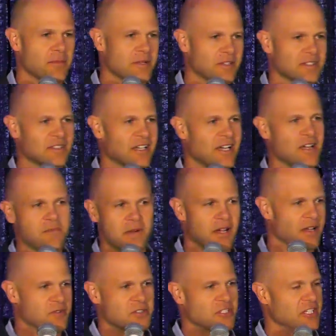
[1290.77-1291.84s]
But at the time,
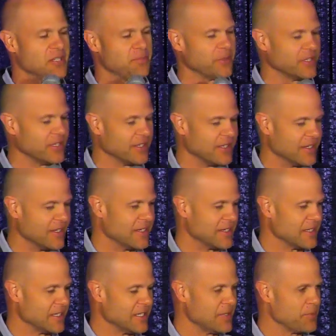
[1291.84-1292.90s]
I was deeply,
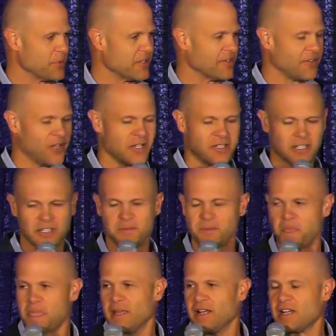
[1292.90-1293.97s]
deeply offended.
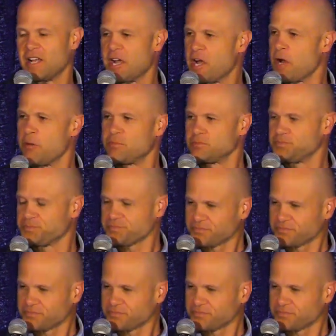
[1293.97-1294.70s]
Point